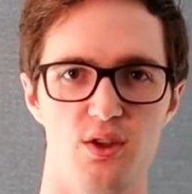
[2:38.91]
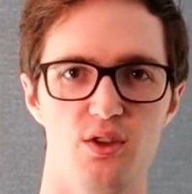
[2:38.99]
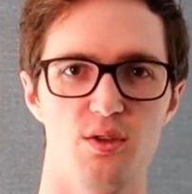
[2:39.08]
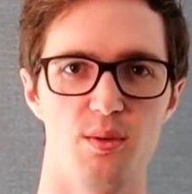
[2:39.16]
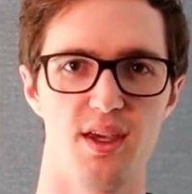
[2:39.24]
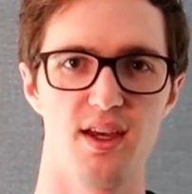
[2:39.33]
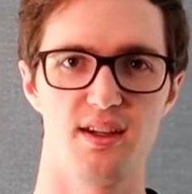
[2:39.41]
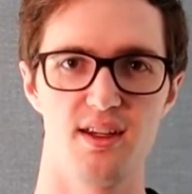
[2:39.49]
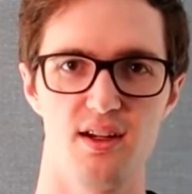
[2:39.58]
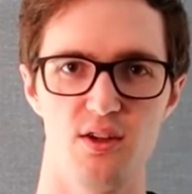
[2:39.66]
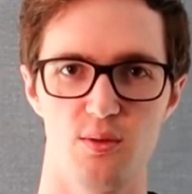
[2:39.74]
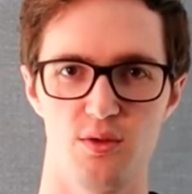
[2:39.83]
use a
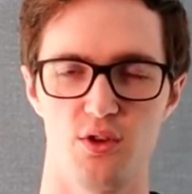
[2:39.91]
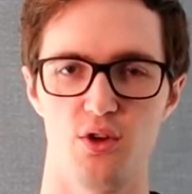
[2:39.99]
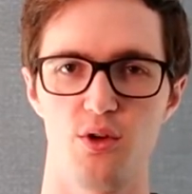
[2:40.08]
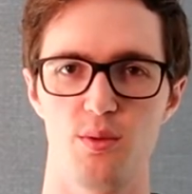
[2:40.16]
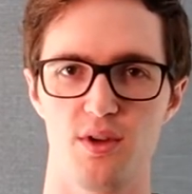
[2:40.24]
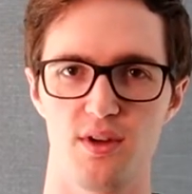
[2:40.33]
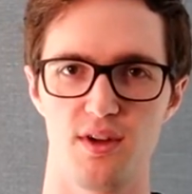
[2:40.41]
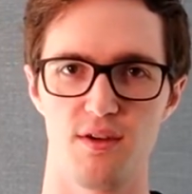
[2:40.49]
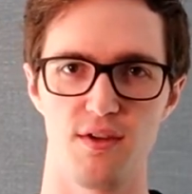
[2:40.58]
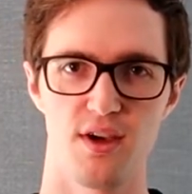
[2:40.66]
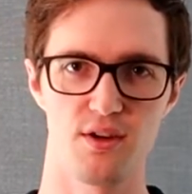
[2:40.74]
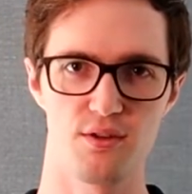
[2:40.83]
PID loop to open a
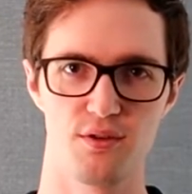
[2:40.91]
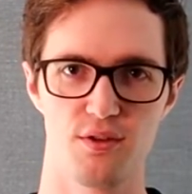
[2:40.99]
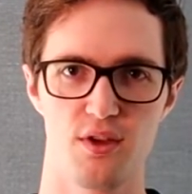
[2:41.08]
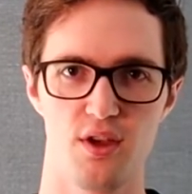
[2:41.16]
valve